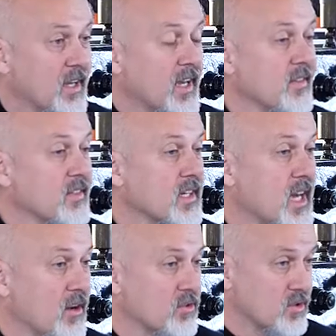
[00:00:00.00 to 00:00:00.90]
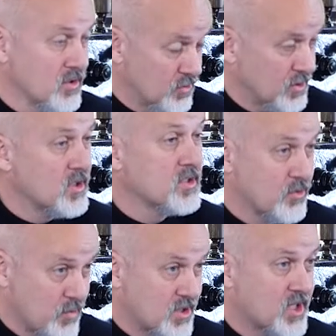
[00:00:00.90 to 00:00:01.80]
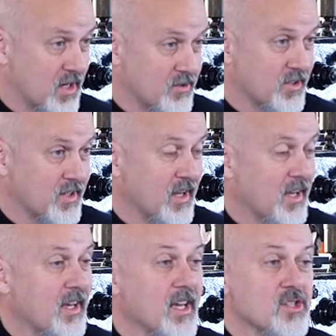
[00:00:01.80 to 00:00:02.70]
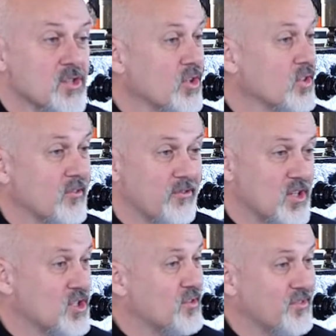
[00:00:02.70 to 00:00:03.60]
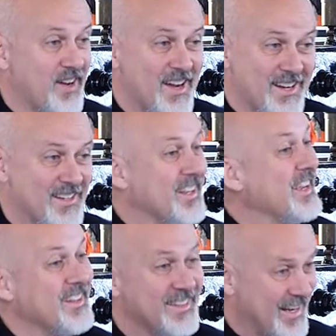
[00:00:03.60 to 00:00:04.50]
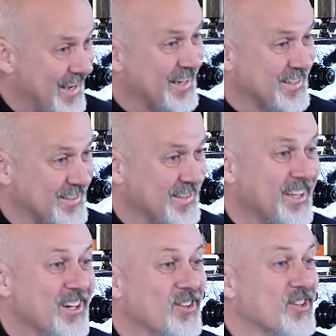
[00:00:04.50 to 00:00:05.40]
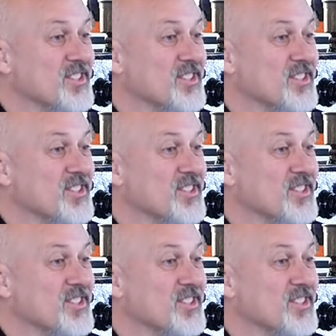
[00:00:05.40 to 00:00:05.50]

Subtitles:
in the counters, and Switzerland is a rich country, it's not the fish you find in the lakes, or